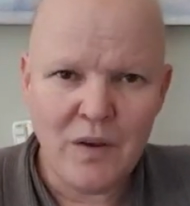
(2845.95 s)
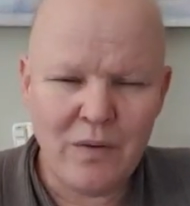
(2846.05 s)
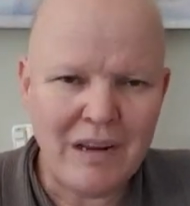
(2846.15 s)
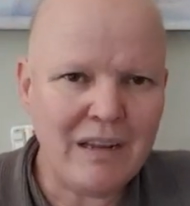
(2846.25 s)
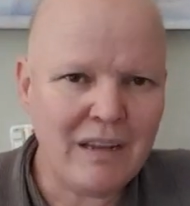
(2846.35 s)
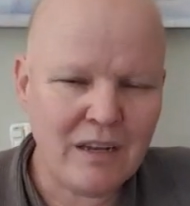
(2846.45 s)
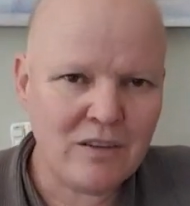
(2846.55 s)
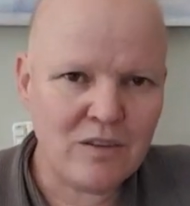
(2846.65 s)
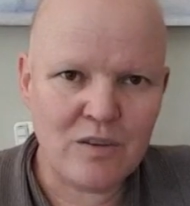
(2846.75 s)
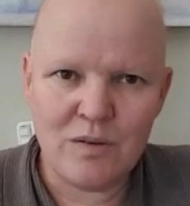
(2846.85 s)
who really
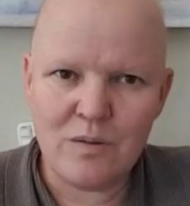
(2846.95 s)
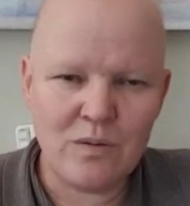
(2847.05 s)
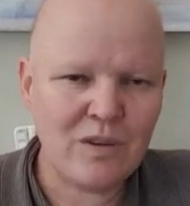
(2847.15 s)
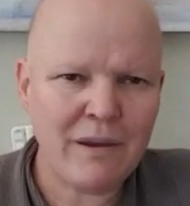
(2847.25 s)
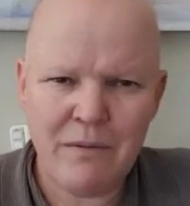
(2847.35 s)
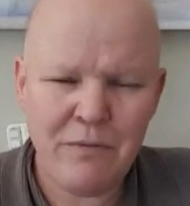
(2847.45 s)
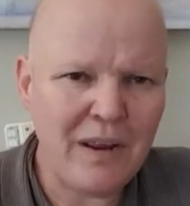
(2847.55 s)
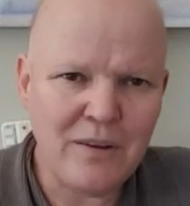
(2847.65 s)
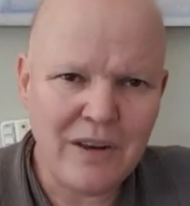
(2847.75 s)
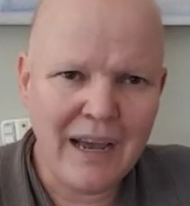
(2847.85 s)
needed to have a
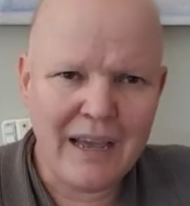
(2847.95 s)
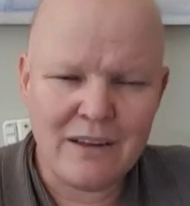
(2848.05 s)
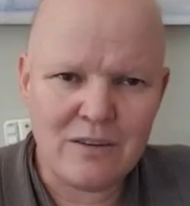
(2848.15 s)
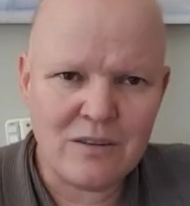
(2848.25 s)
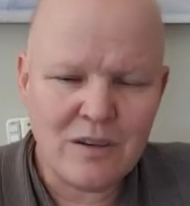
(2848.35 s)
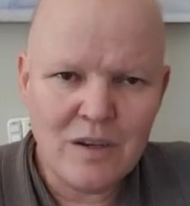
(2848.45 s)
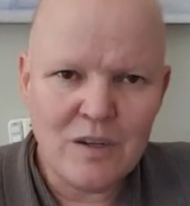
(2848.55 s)
friend today, and